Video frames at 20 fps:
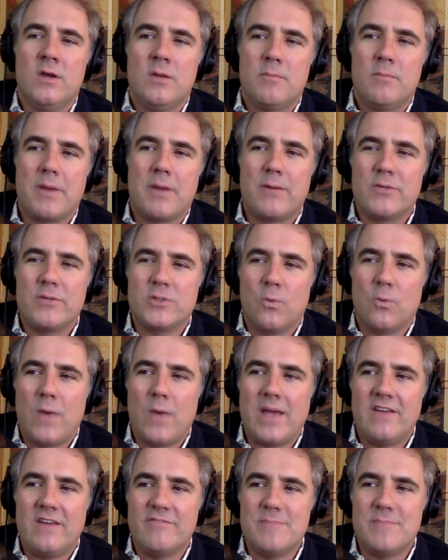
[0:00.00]
But it was a
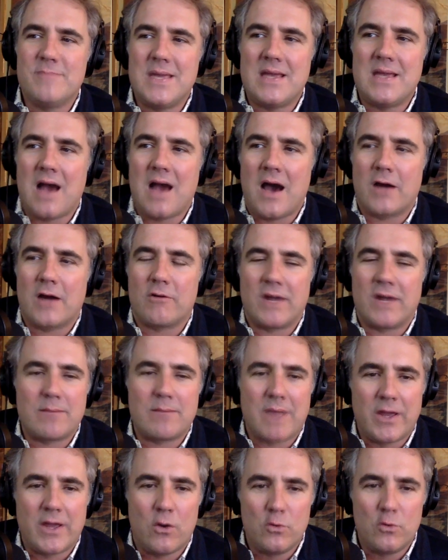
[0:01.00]
way of me honoring
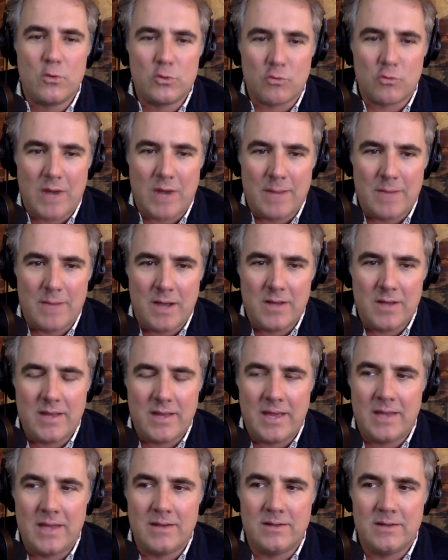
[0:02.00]
my own grandma
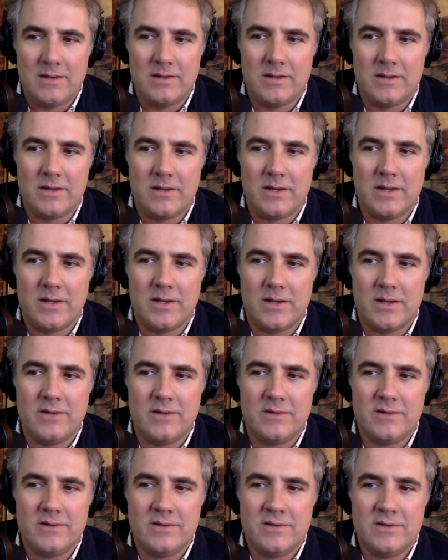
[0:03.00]
and uh,
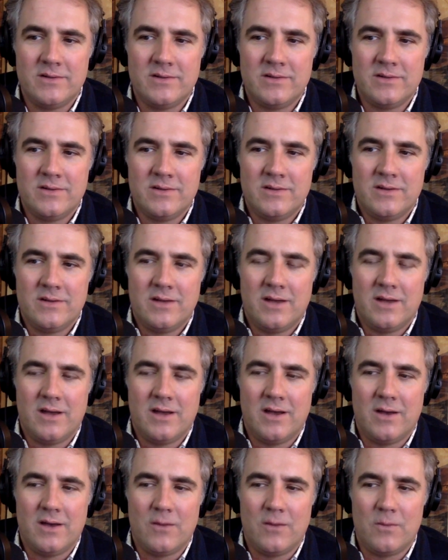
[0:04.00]

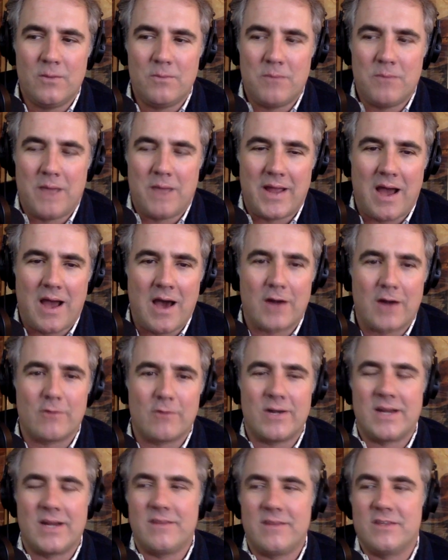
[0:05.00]
uh, by
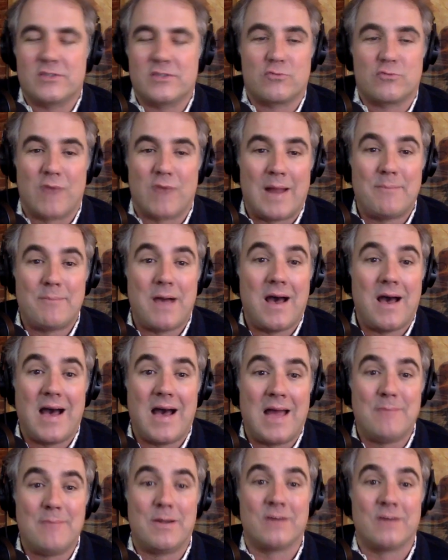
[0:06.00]
honoring this grandpa
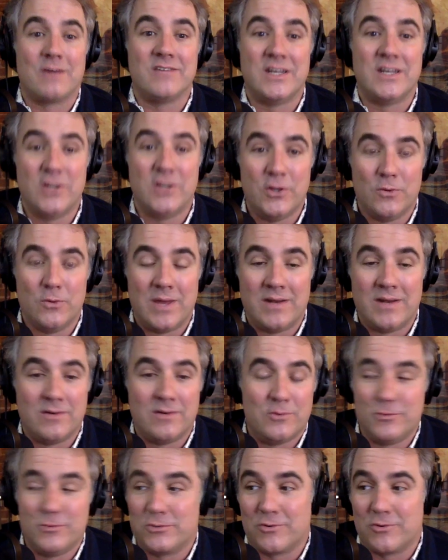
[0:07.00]
I barely knew and
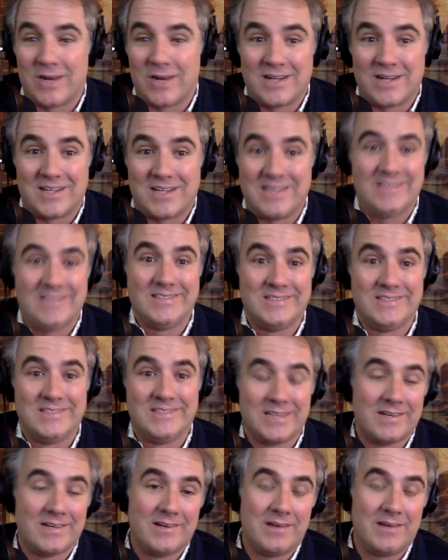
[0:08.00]
whose
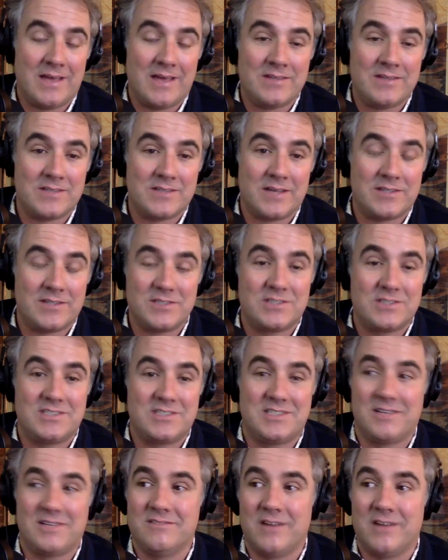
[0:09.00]
grandkids, uh, as I
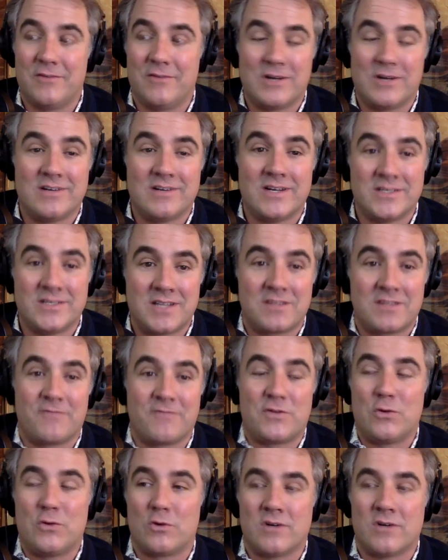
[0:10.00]
suddenly realized at the
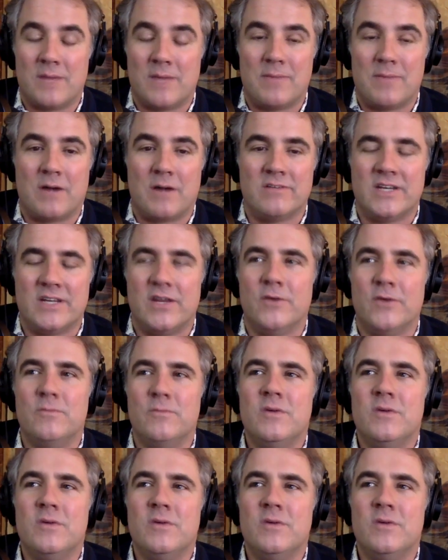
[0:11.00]
funeral, I barely knew.